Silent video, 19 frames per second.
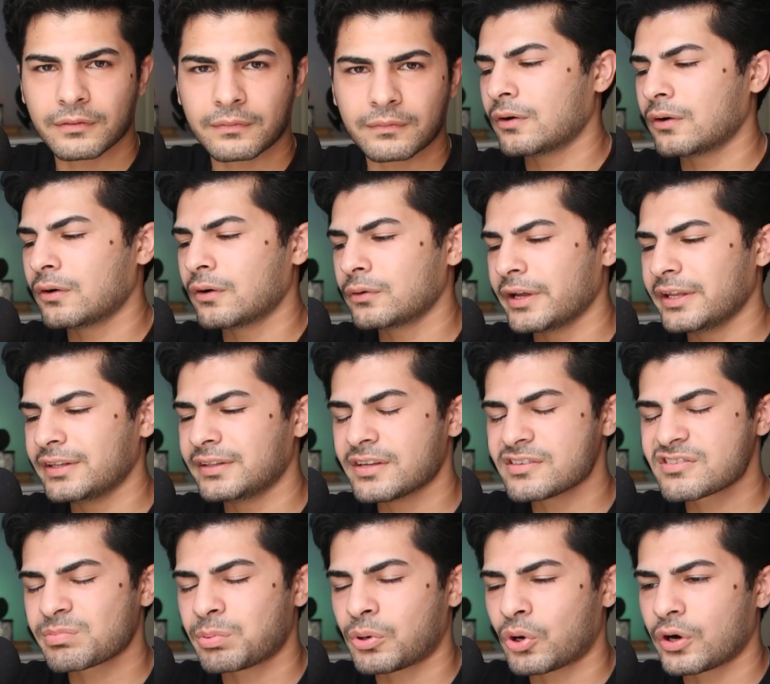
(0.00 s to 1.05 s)
Now in
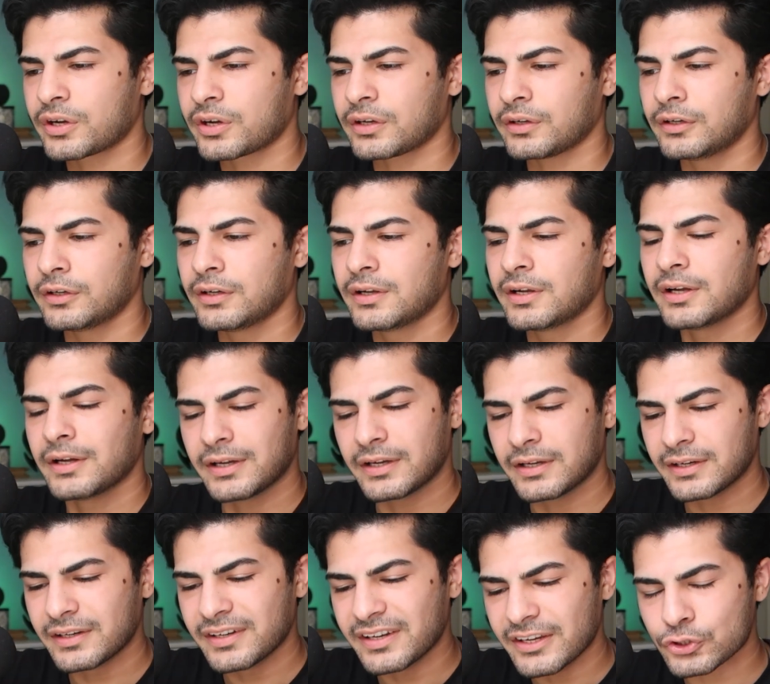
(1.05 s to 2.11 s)
this part
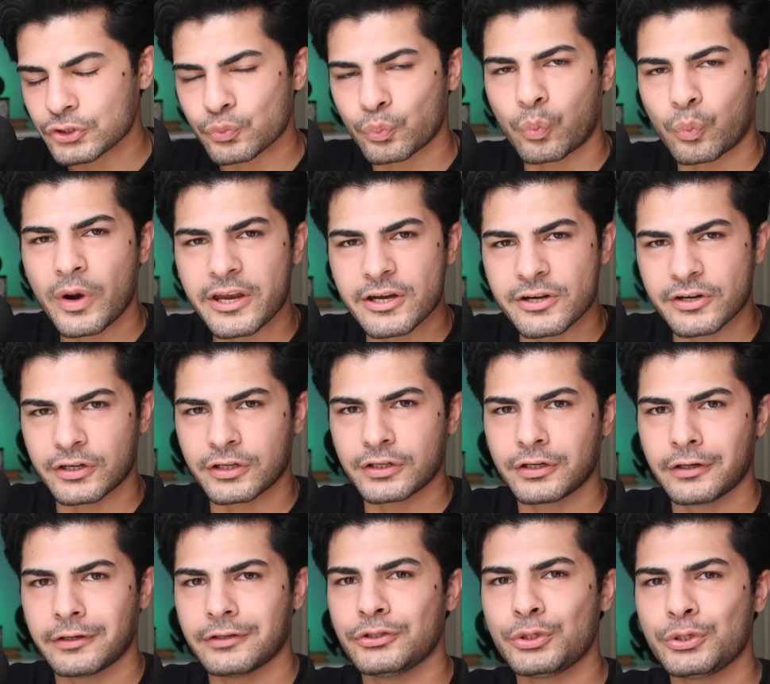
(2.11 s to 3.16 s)
is where
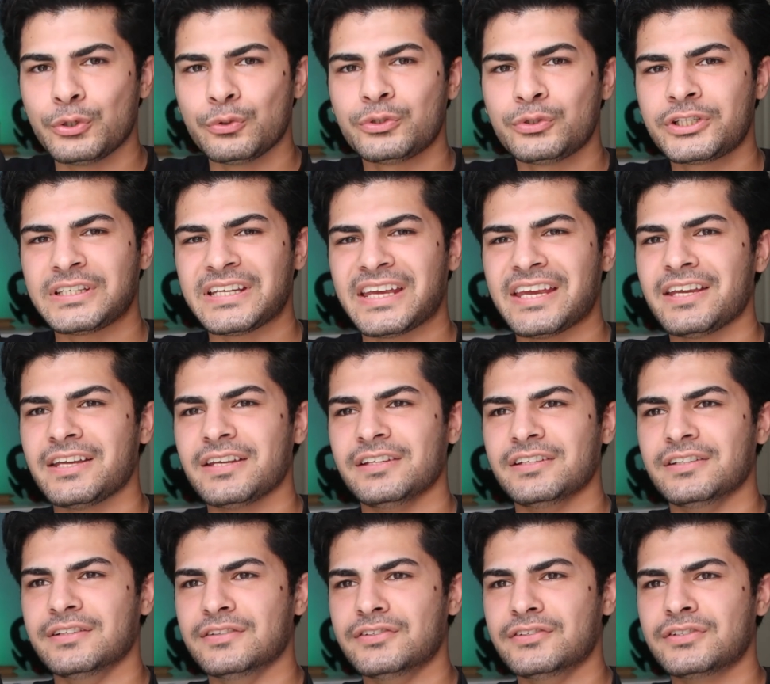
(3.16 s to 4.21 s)
you
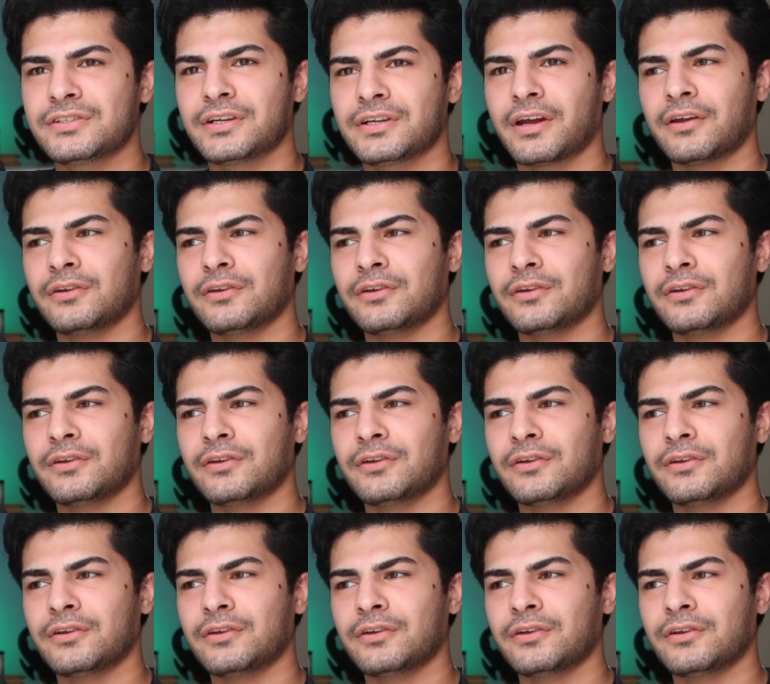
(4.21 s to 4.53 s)
change